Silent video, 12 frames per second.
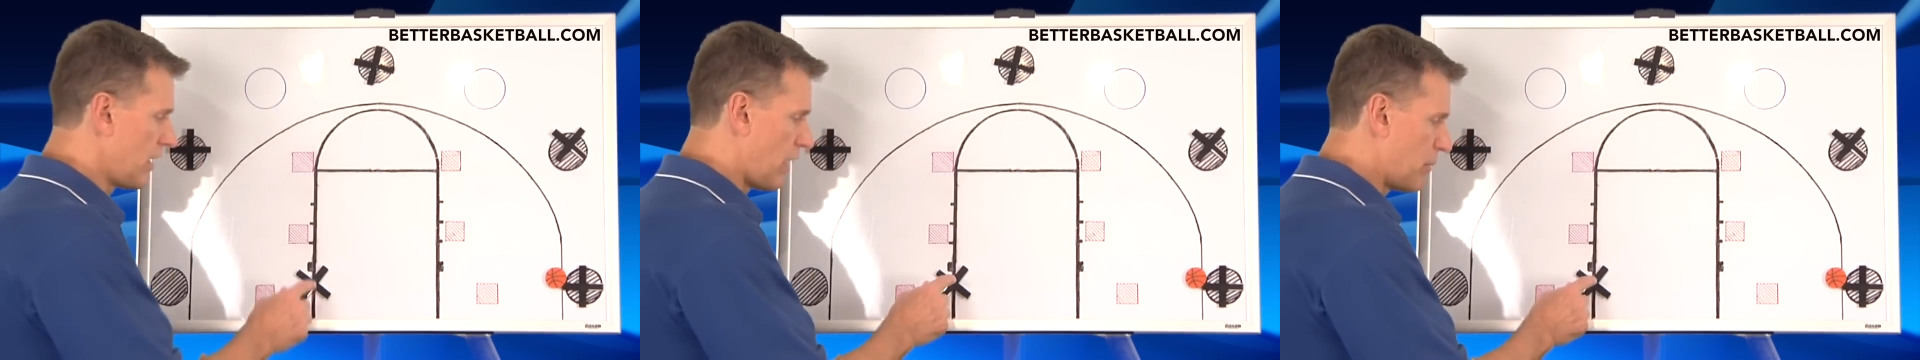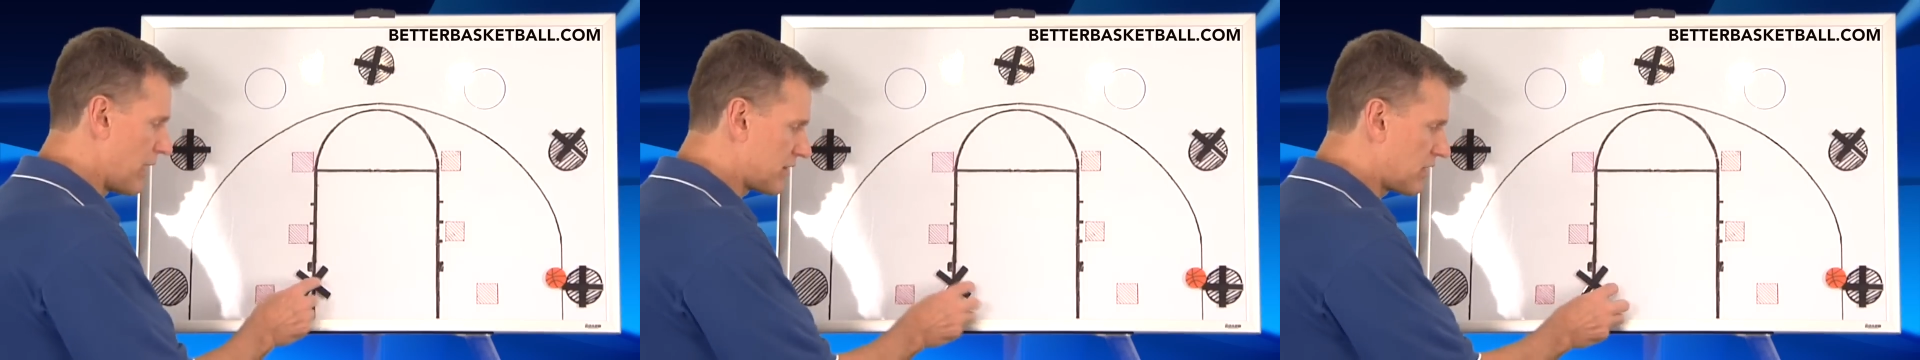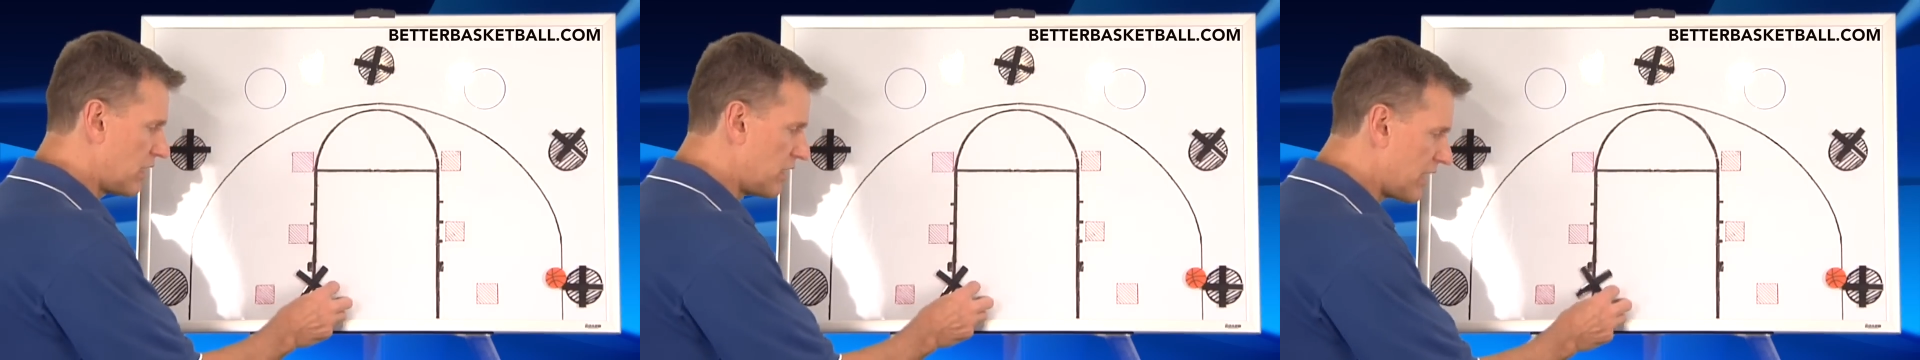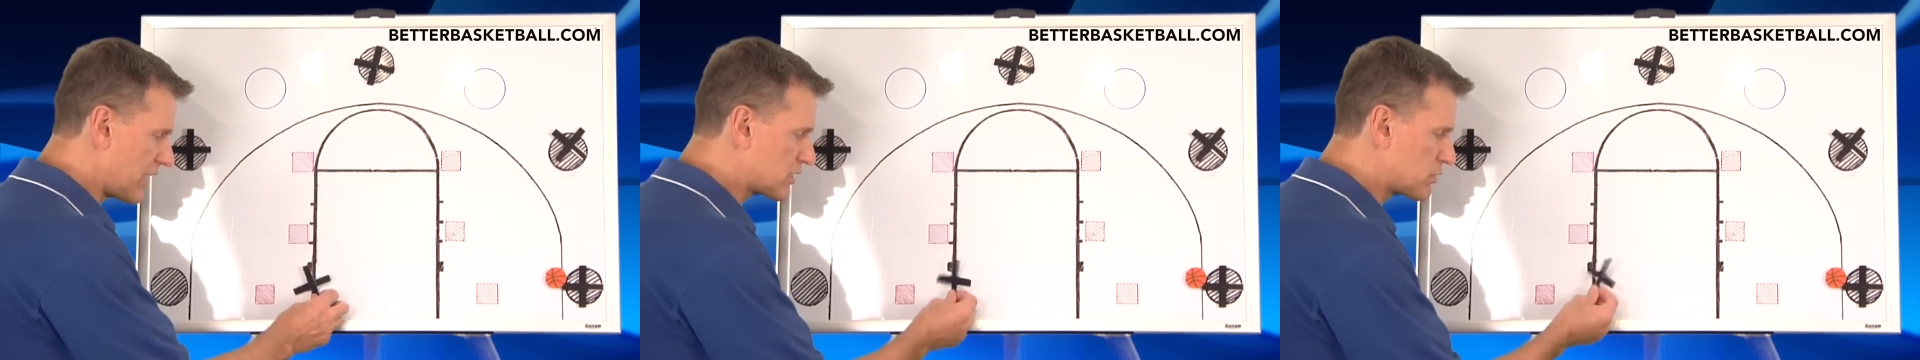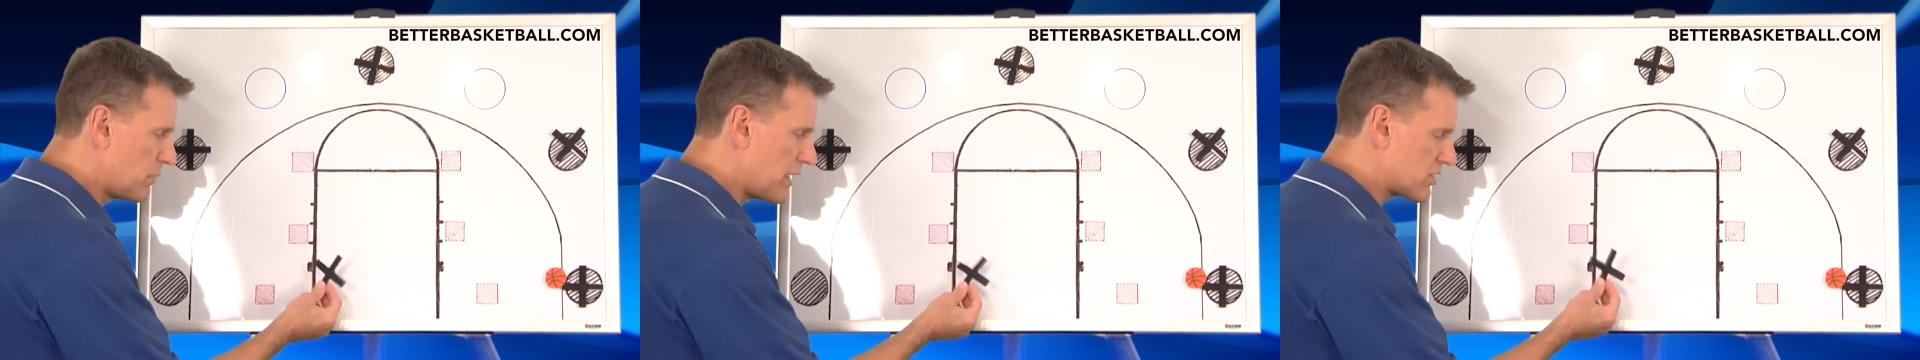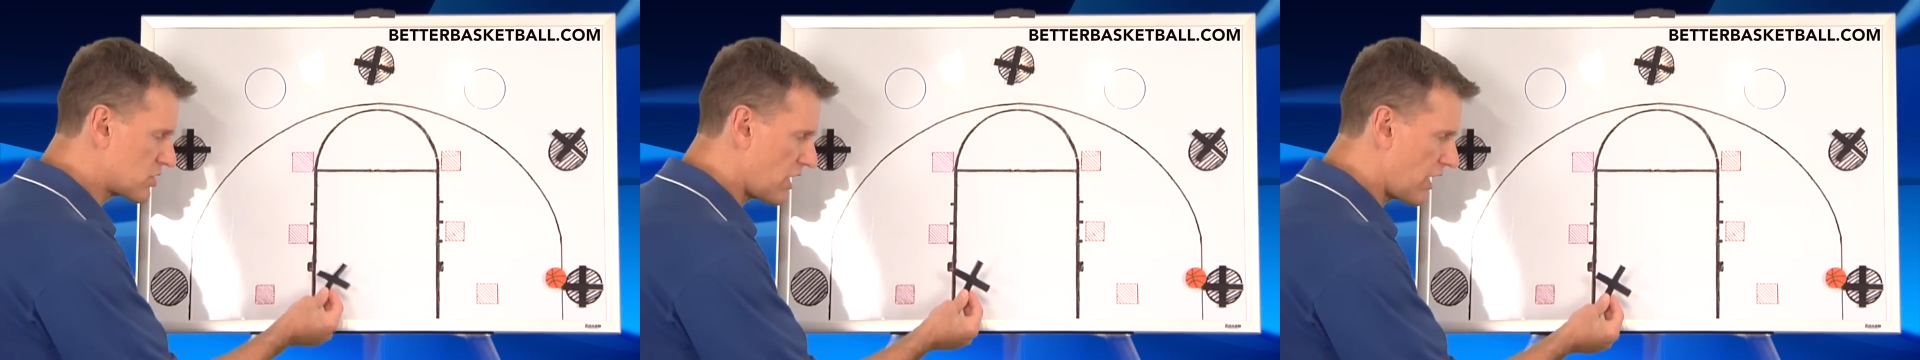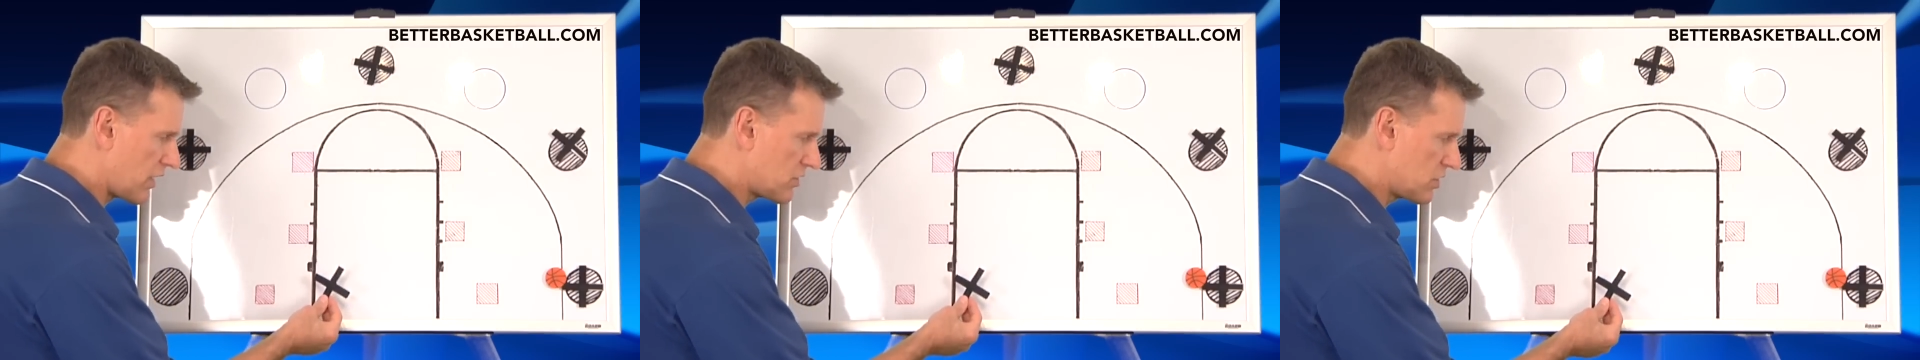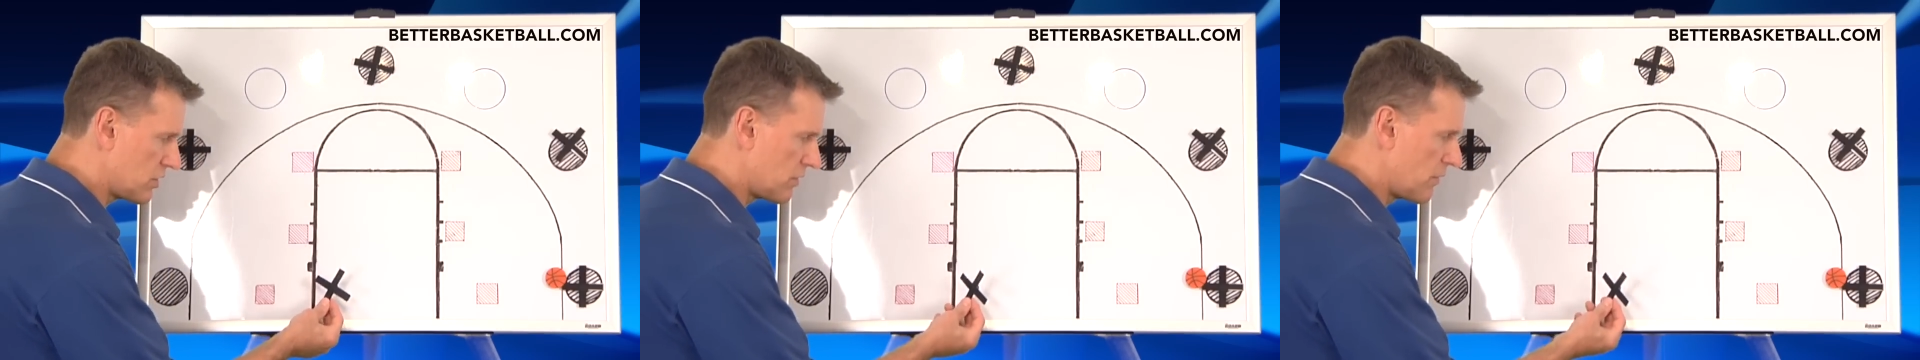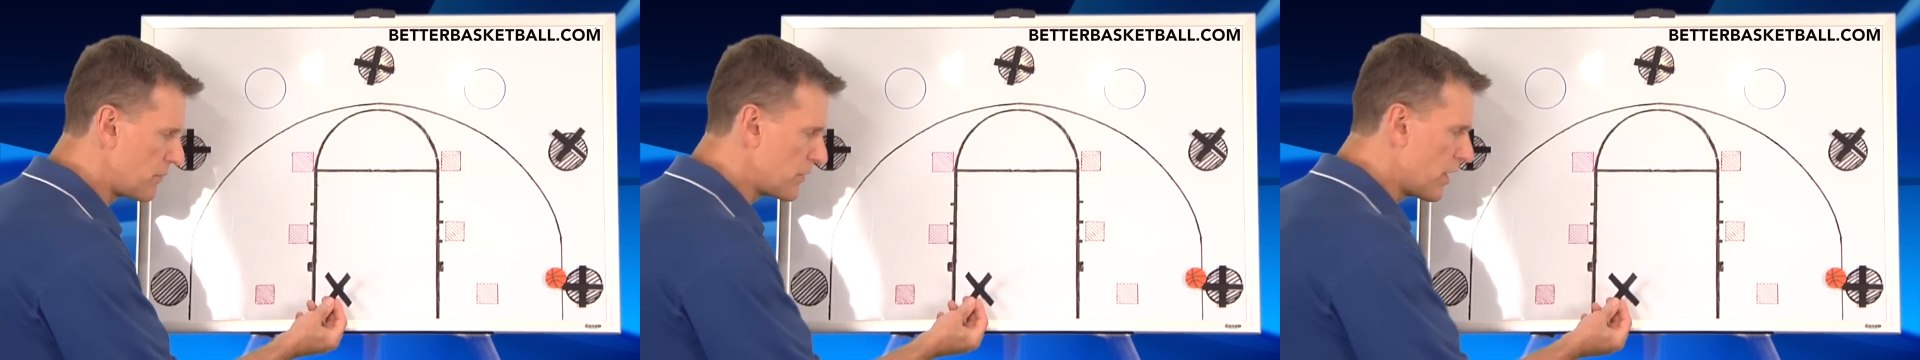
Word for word: about the next best action